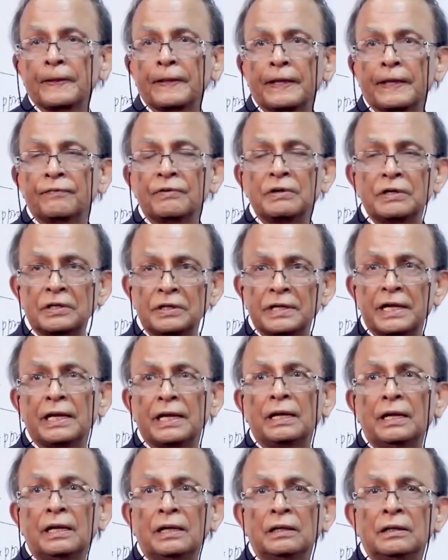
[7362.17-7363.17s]
even
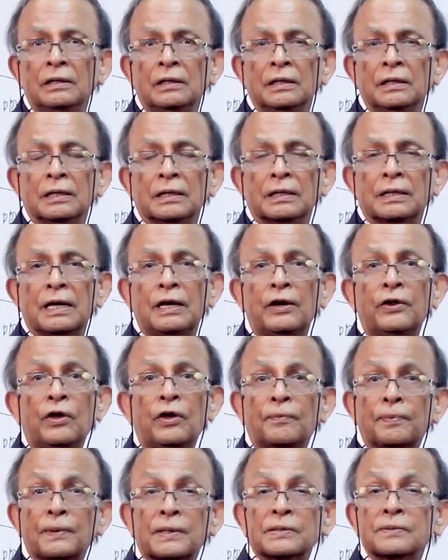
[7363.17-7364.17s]
today railway
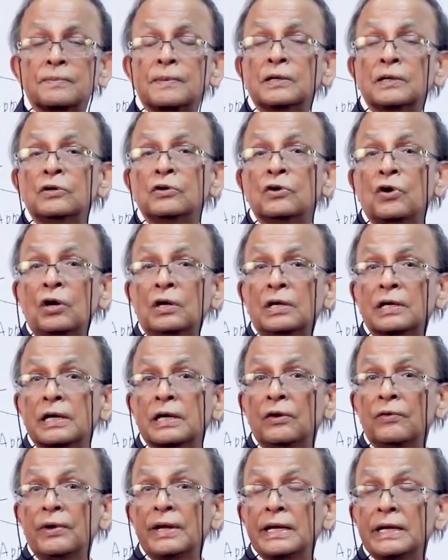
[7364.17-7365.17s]
operations, but not
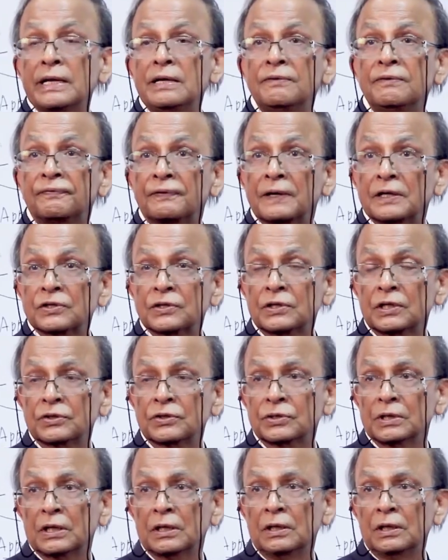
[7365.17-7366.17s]
railway
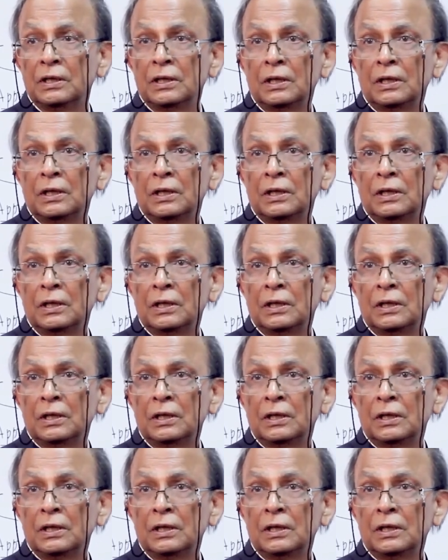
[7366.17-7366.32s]
infrastructure.